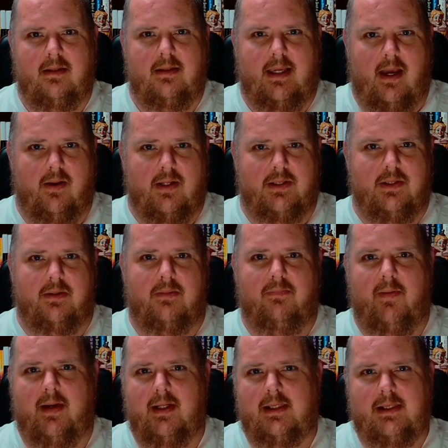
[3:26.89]
character.
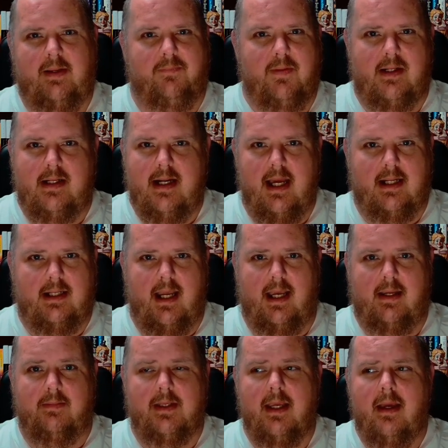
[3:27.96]
Various different
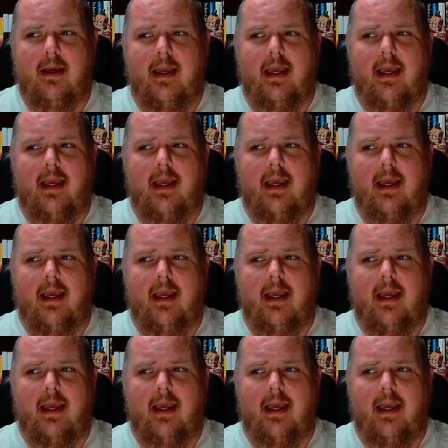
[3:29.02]
nicknames.